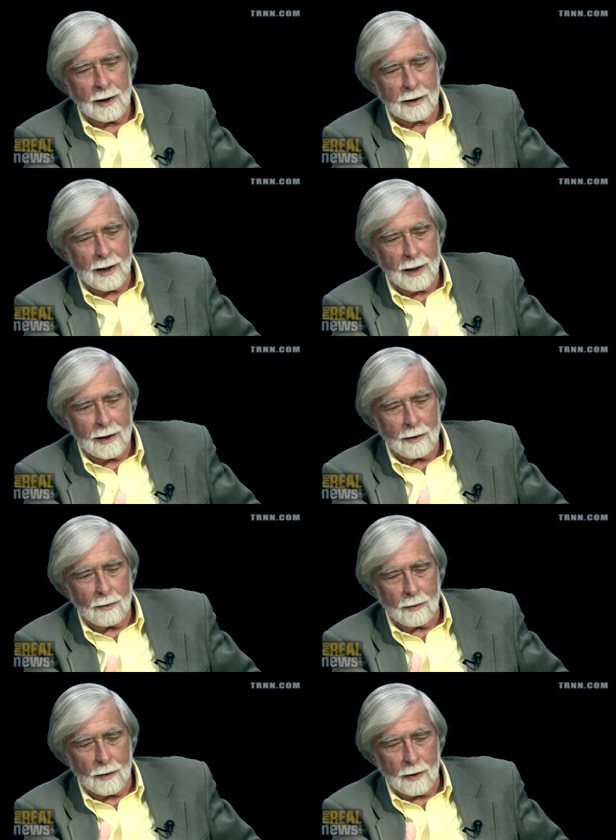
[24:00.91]
that they
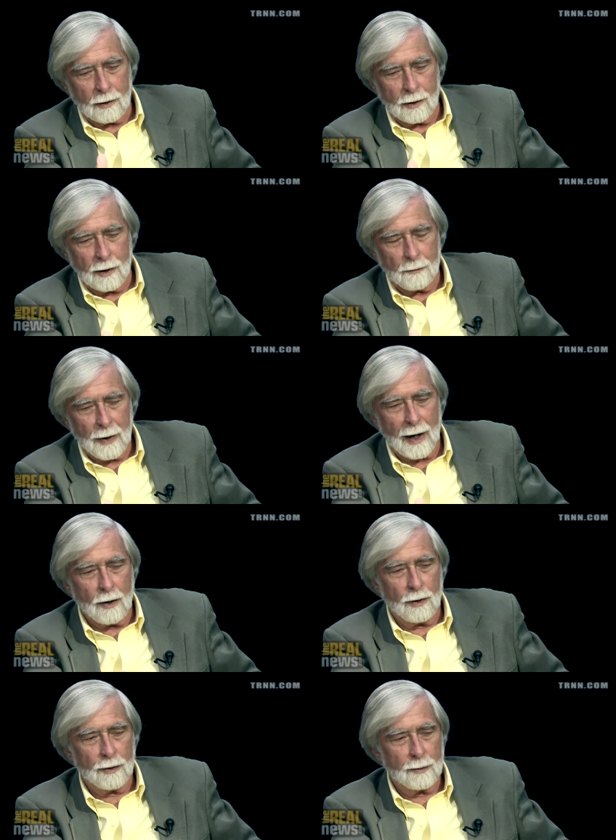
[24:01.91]
could
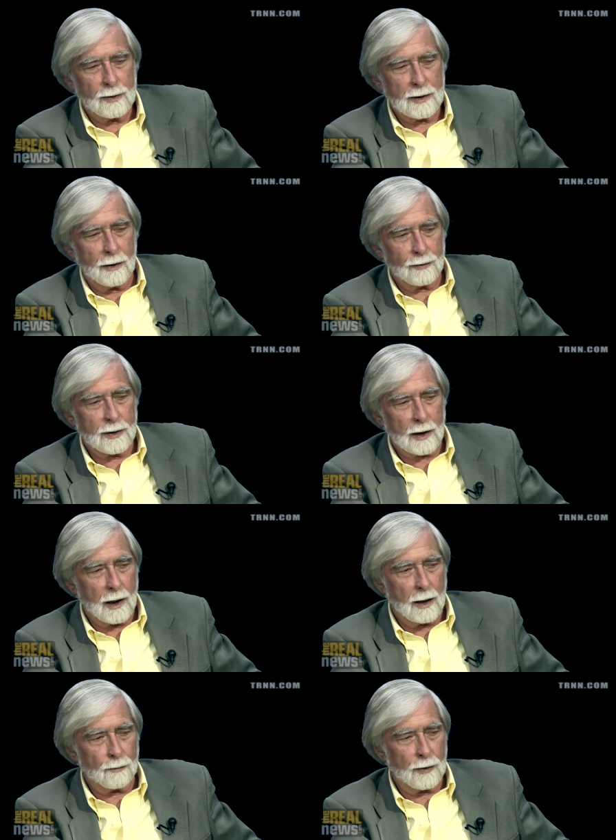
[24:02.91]
empower themselves to
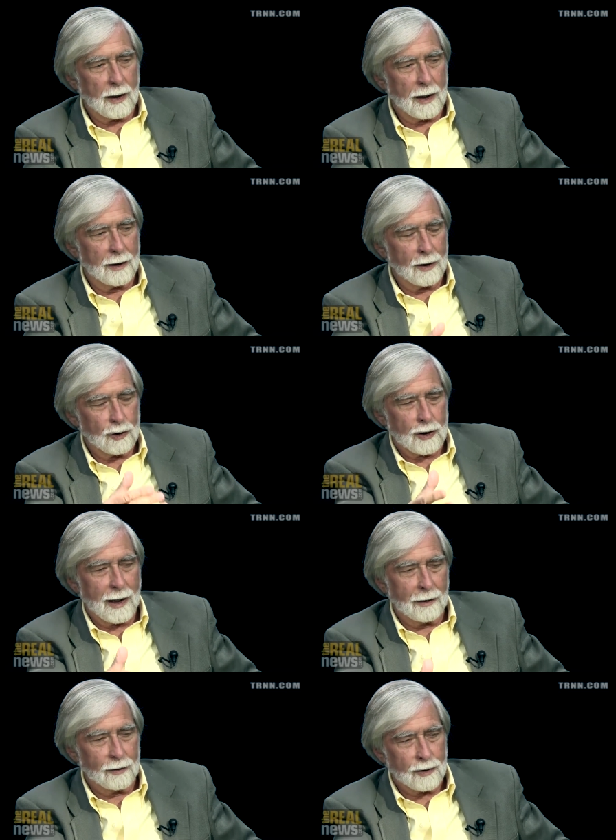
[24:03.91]
comprehend and
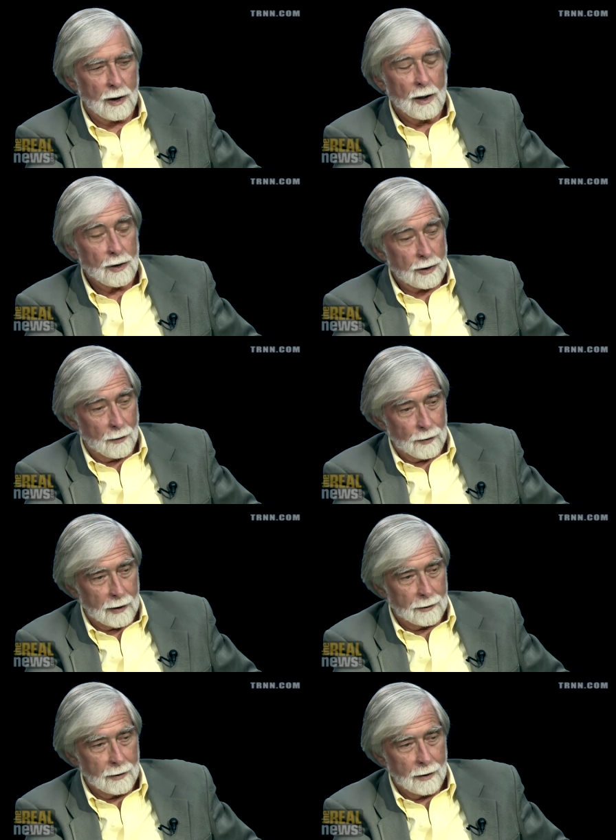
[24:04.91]
challenge. Some
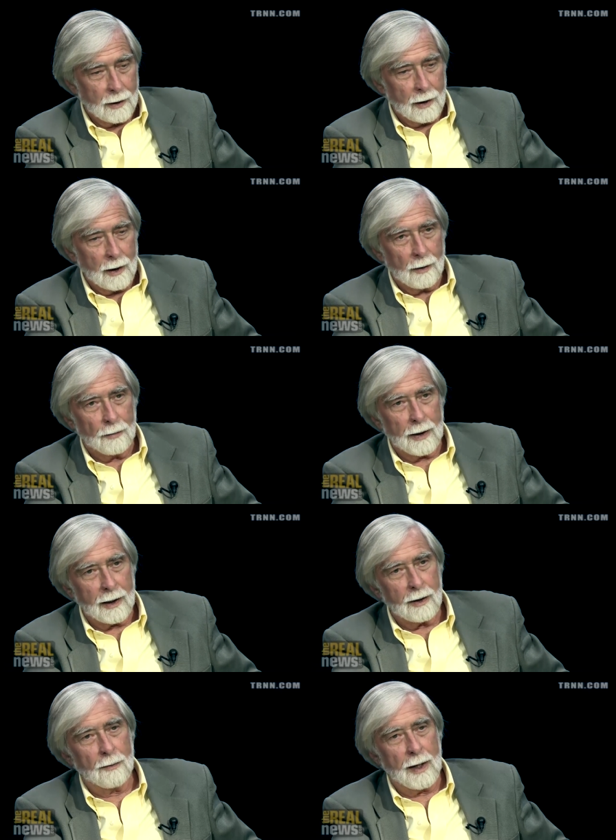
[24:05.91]
did, but
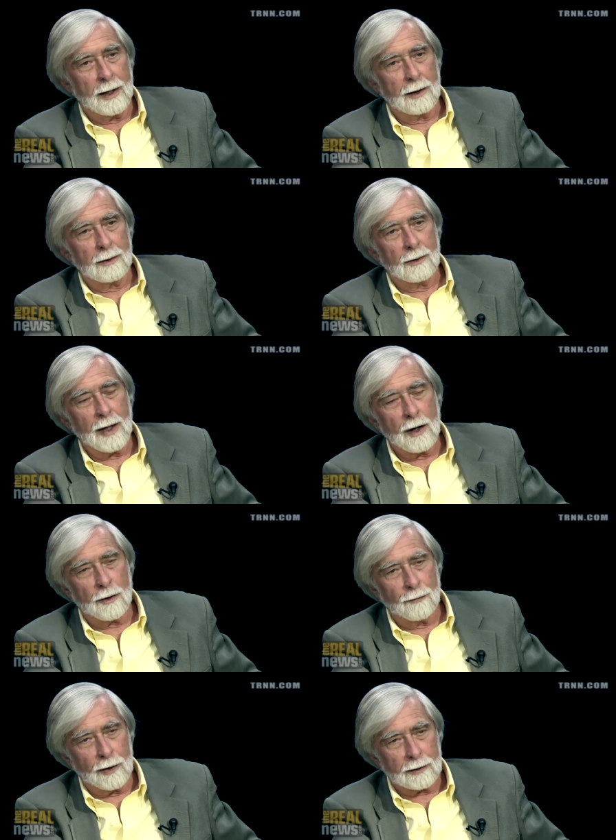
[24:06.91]
in the main, they are
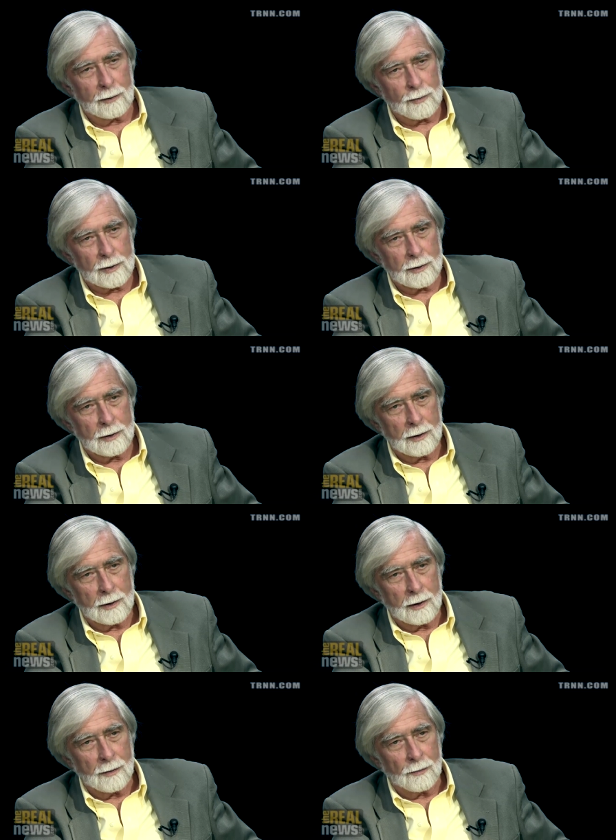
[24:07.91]
the victims.
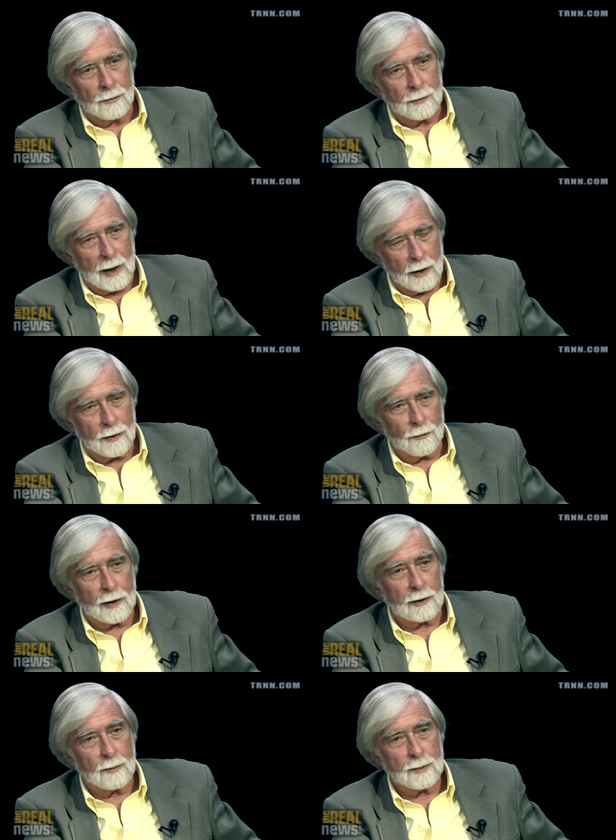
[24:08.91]
They are the
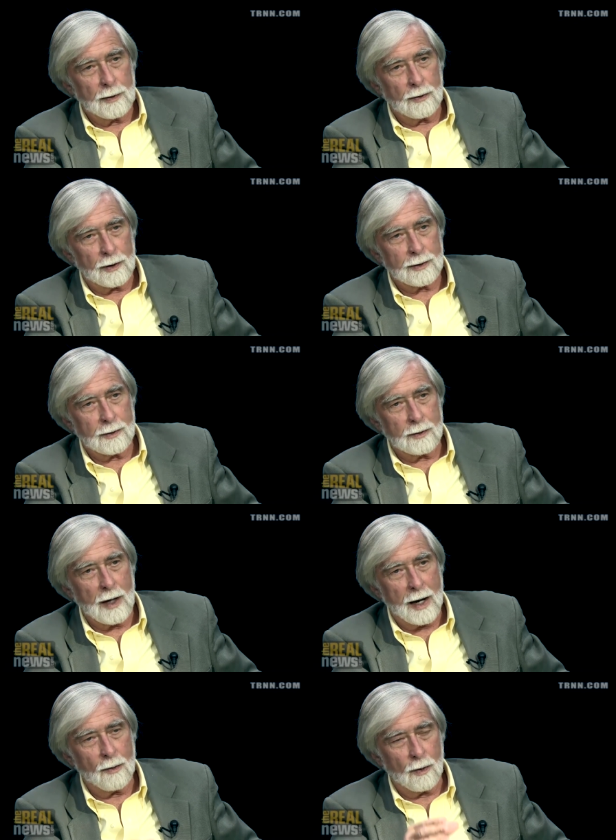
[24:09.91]
victims because
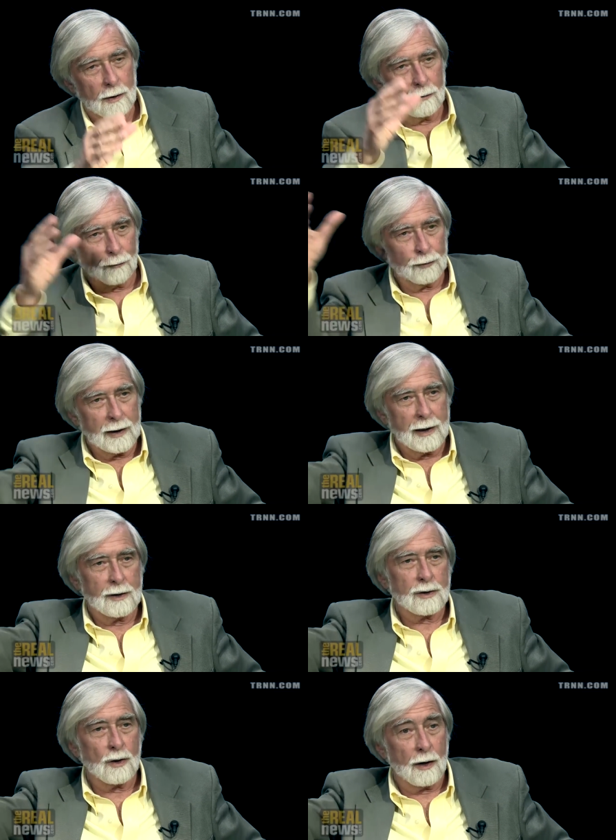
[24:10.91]
they were
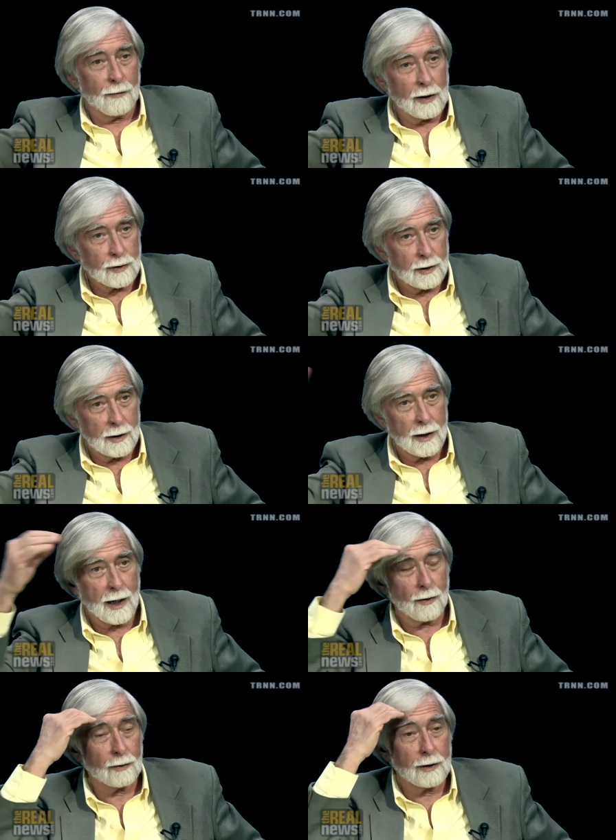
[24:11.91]
fleeing starvation in
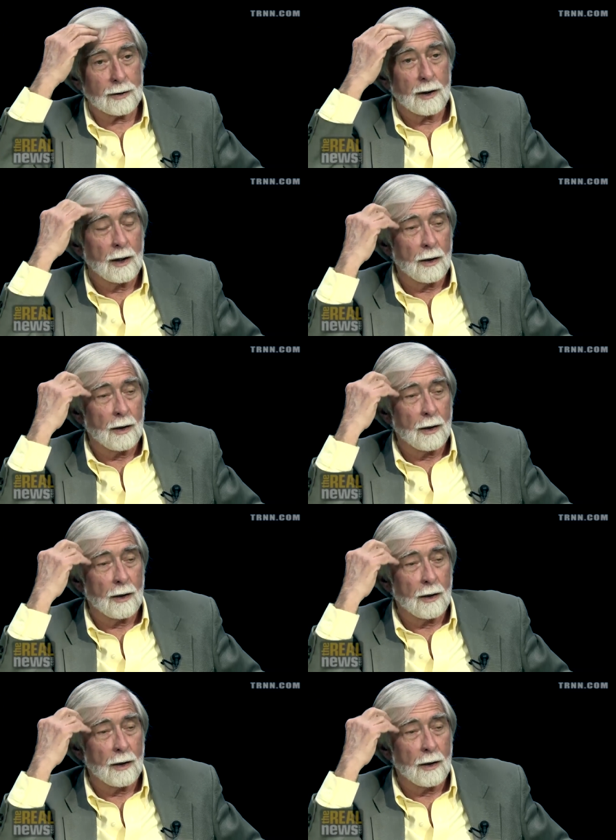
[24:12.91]
Ireland. Right.